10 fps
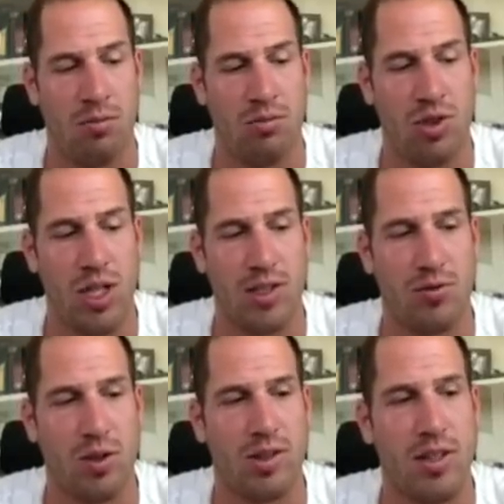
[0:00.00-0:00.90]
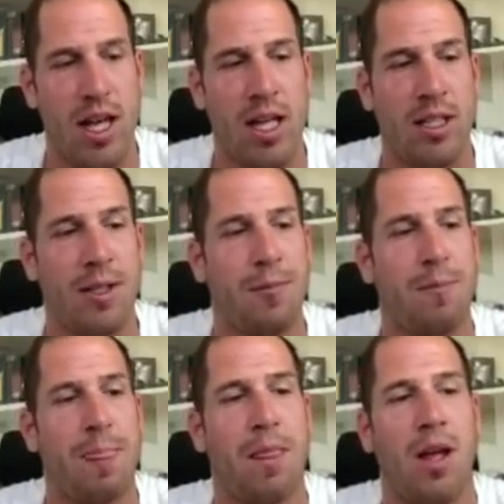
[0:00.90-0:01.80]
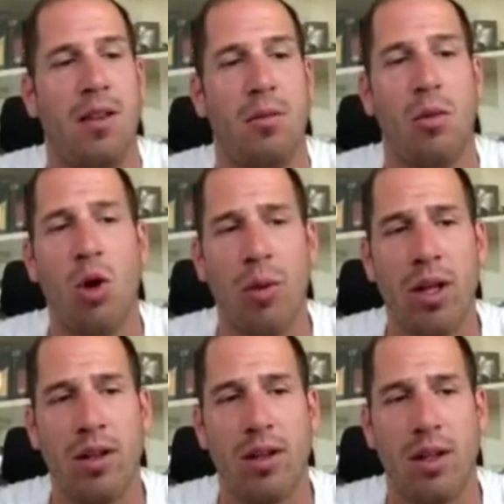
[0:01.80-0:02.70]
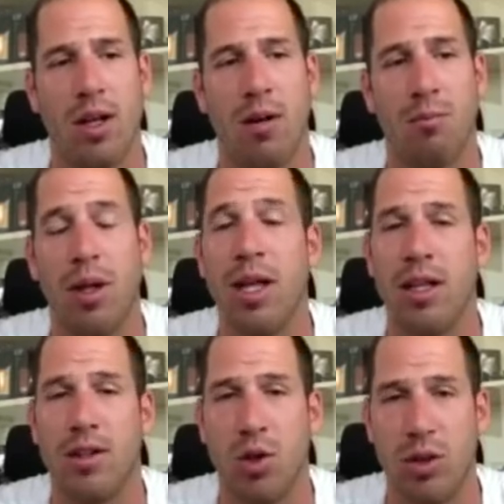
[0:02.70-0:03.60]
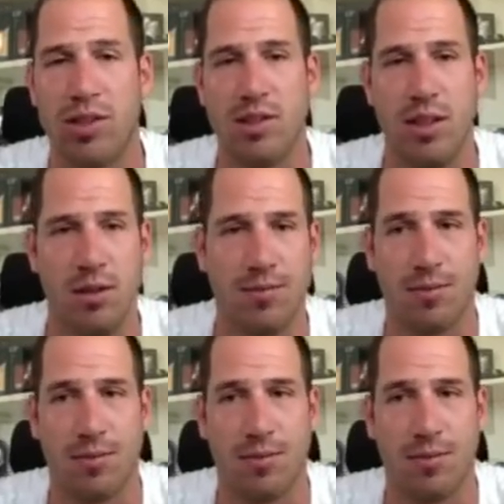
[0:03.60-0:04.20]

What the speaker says: Just for saying, at the moment I'm playing at OSC